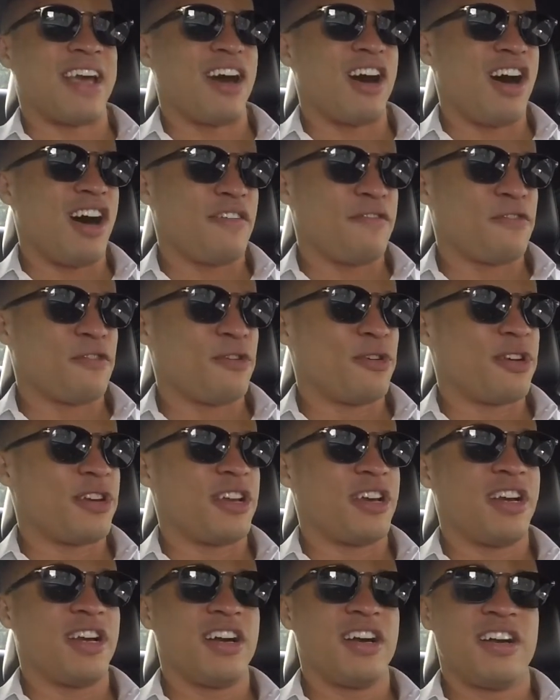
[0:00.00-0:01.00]
offered
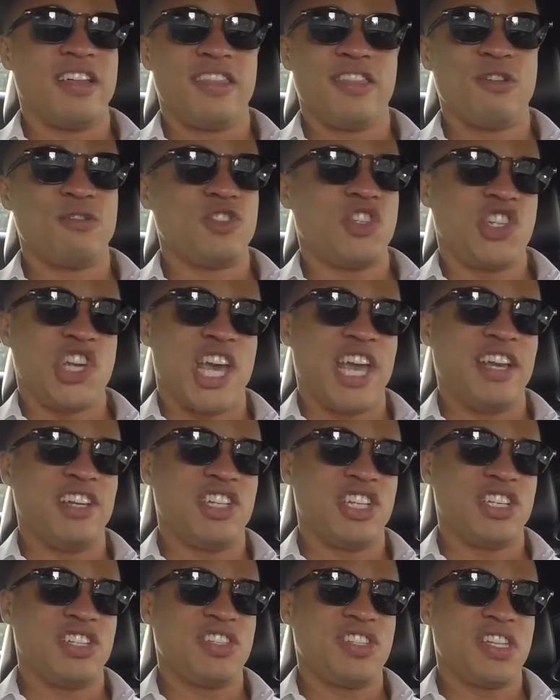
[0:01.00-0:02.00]
those
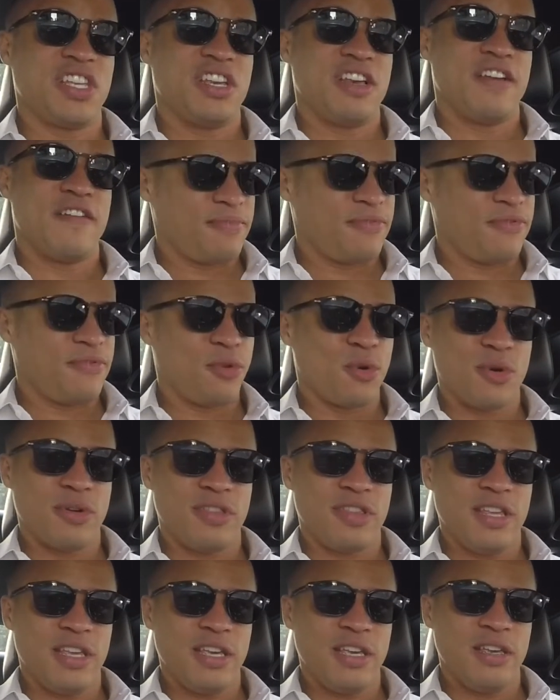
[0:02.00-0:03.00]
changes for
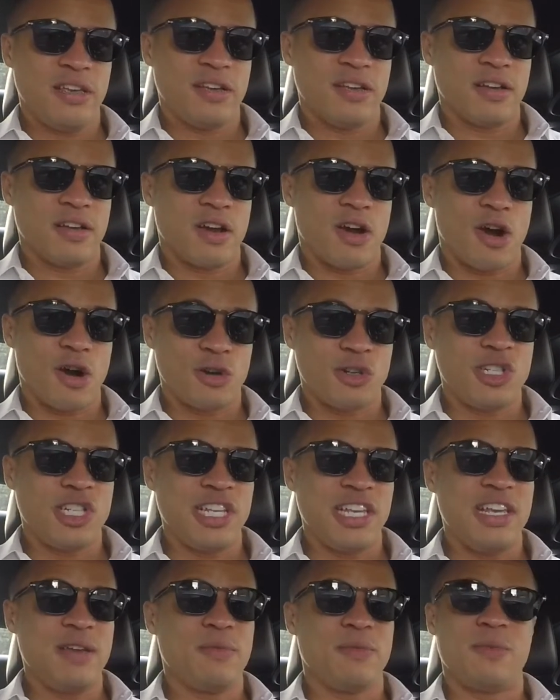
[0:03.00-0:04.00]
the
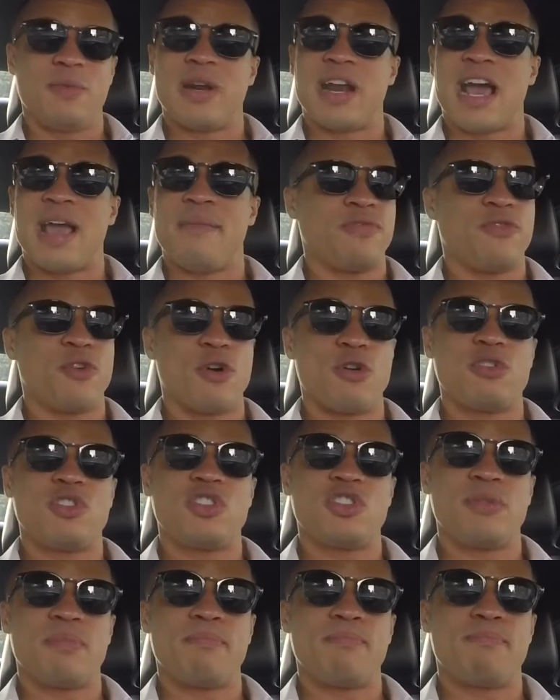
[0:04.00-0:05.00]
RT when I
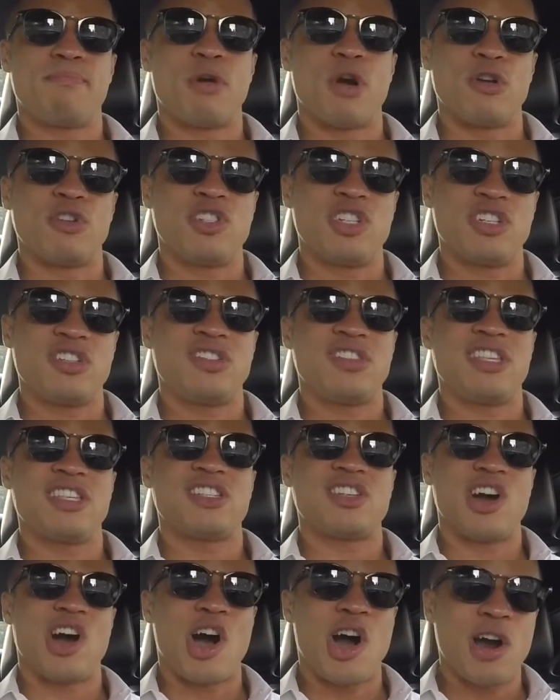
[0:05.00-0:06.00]
first purchased
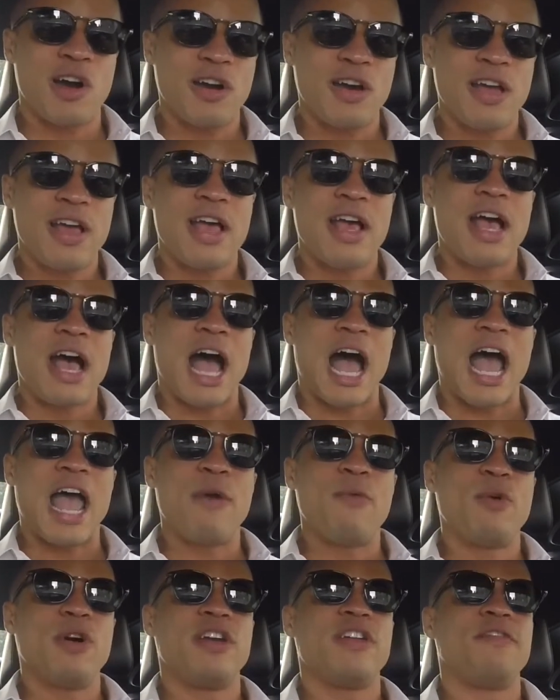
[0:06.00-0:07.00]
this car,
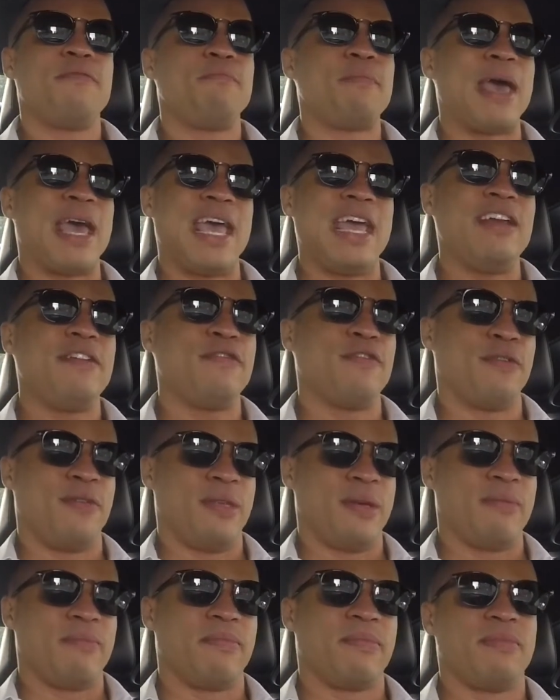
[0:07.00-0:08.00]
I would have paid for
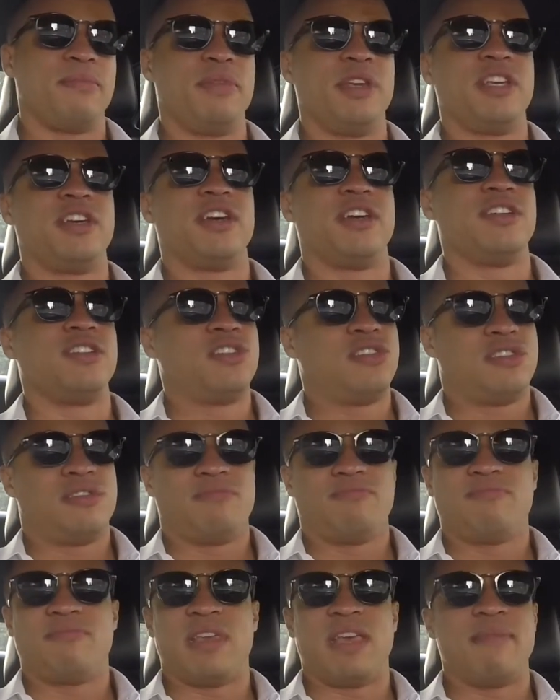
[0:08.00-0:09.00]
them, because
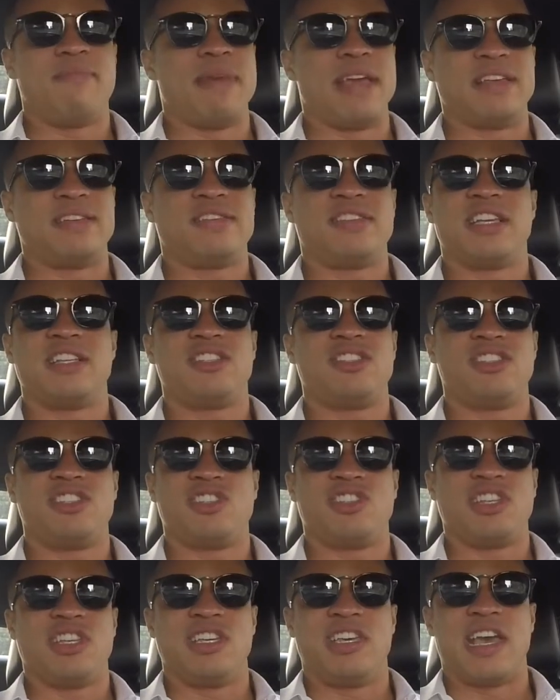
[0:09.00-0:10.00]
it makes sense
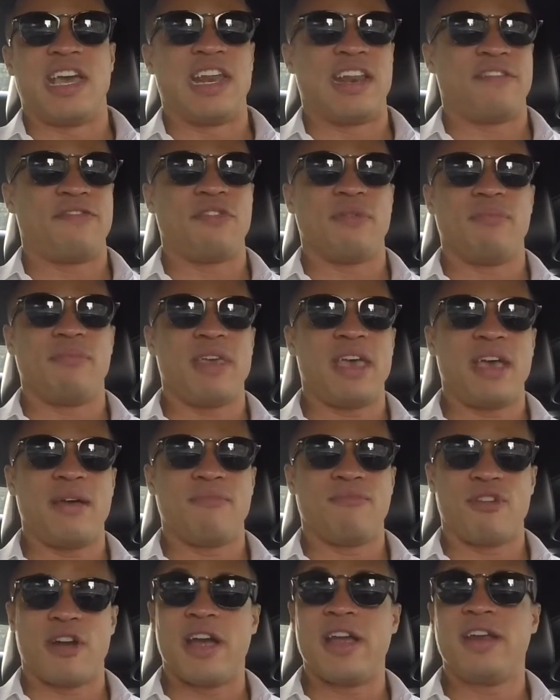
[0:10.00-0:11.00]
just to get it from
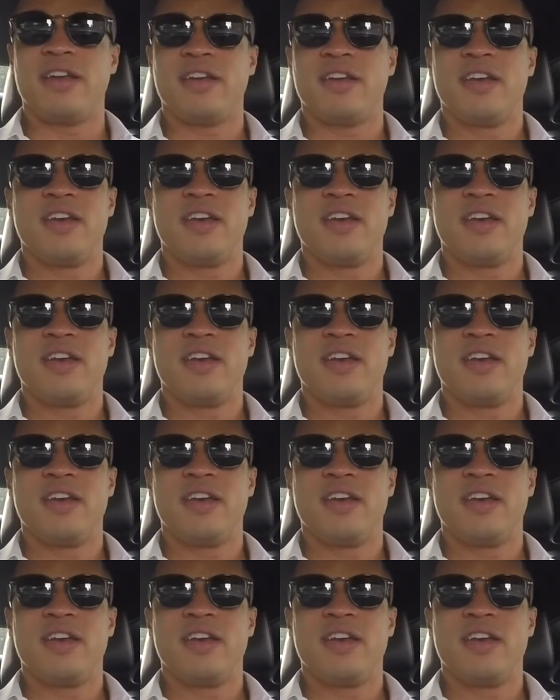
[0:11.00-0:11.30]
them, right?